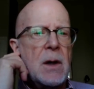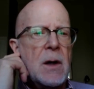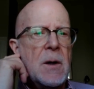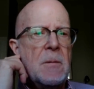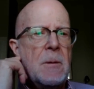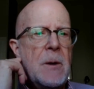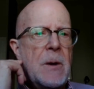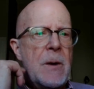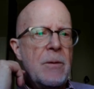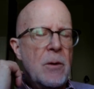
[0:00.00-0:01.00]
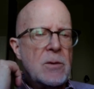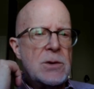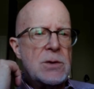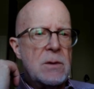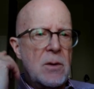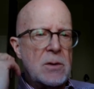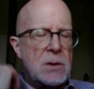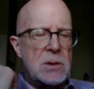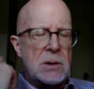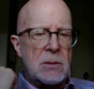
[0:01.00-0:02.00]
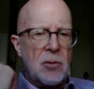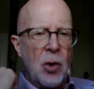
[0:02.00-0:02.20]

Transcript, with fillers: uh, those those